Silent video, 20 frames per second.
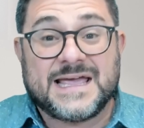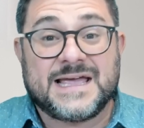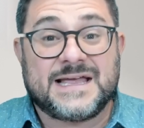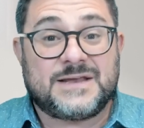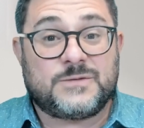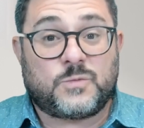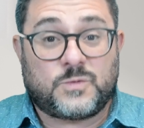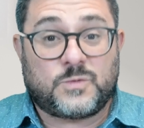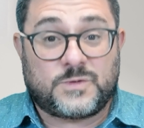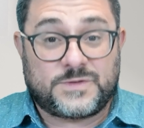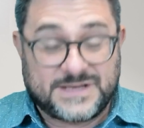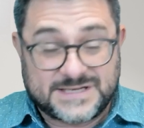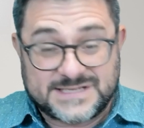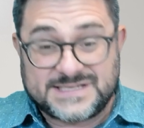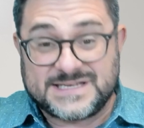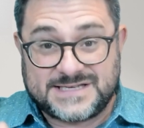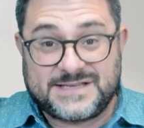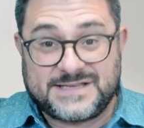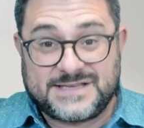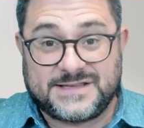It
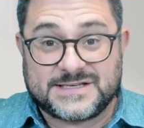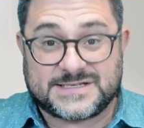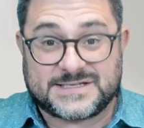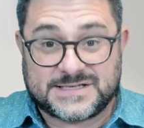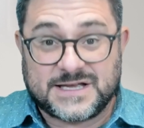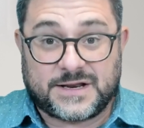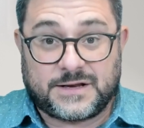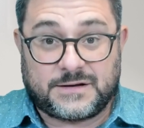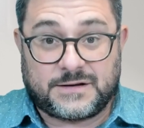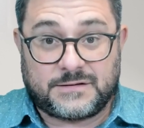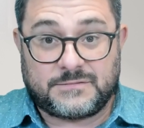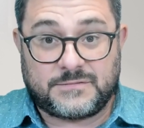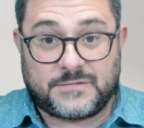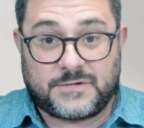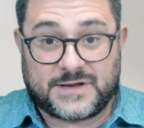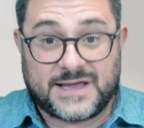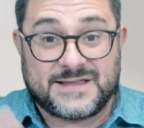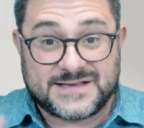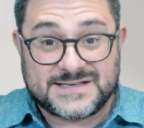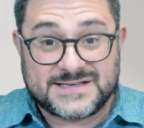this is in this study.
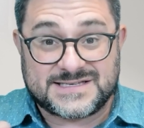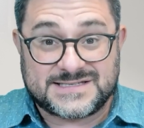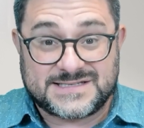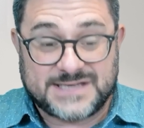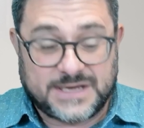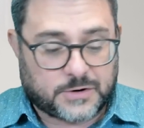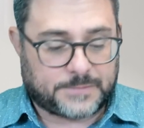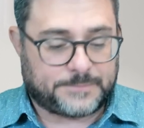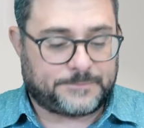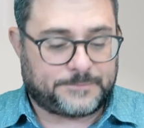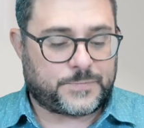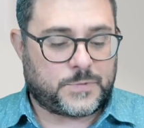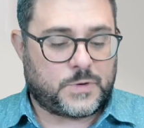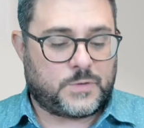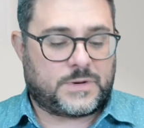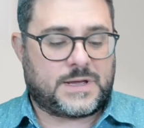Okay, this is here.